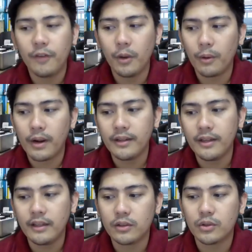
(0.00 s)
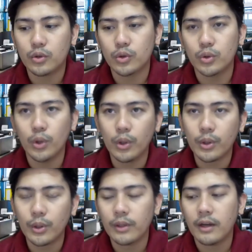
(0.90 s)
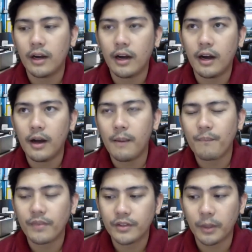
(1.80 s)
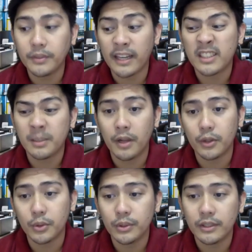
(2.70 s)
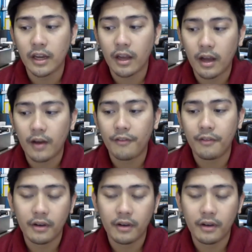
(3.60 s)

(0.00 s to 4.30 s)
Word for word: You already took um, subjects similar to the sec, uh,